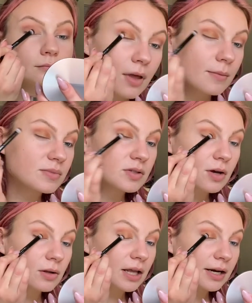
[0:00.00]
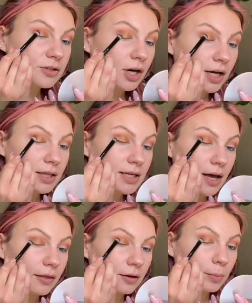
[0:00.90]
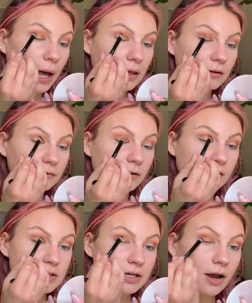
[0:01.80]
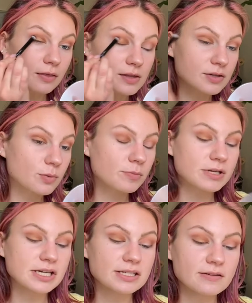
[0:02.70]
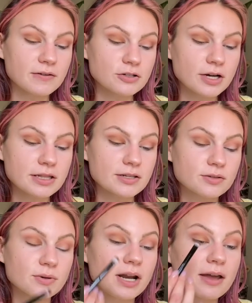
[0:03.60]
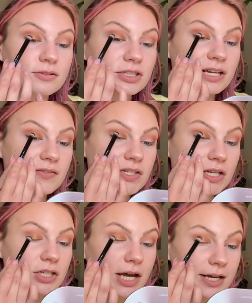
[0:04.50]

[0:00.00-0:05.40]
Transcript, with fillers: I'm so glad I tried the other palette first and not this one because if I tried this one, I would just have such high